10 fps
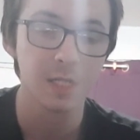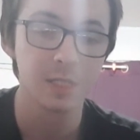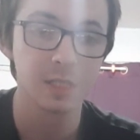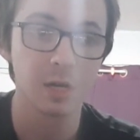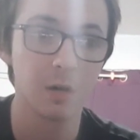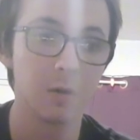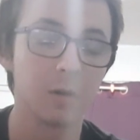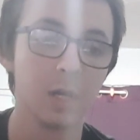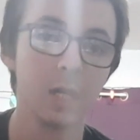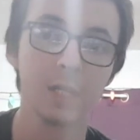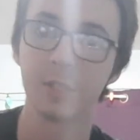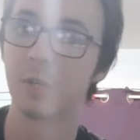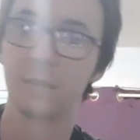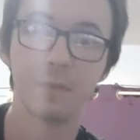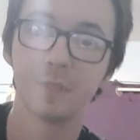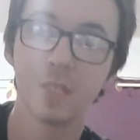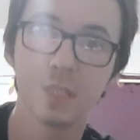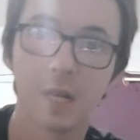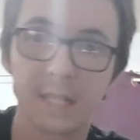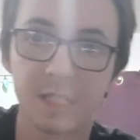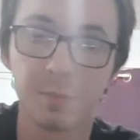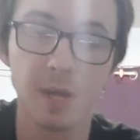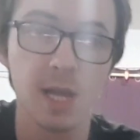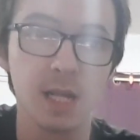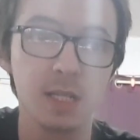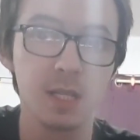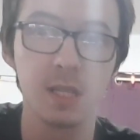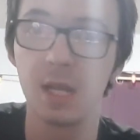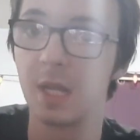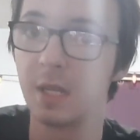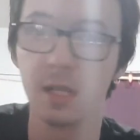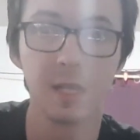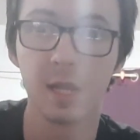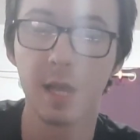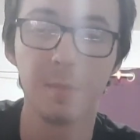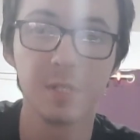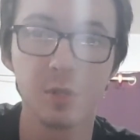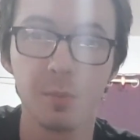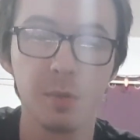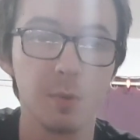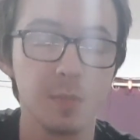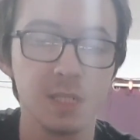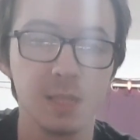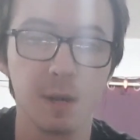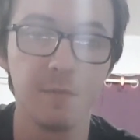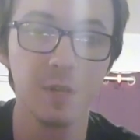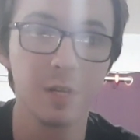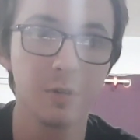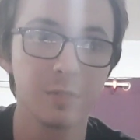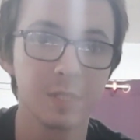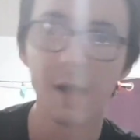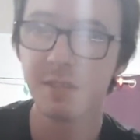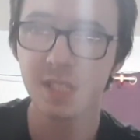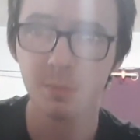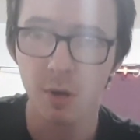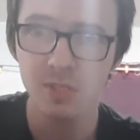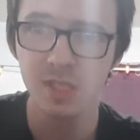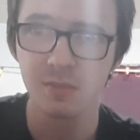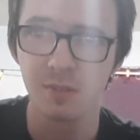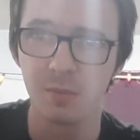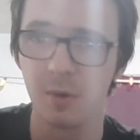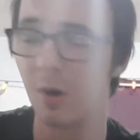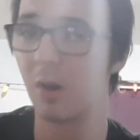So so if TikTok gets banned, then then that means nobody will be seeing my videos. Obviously, most of them are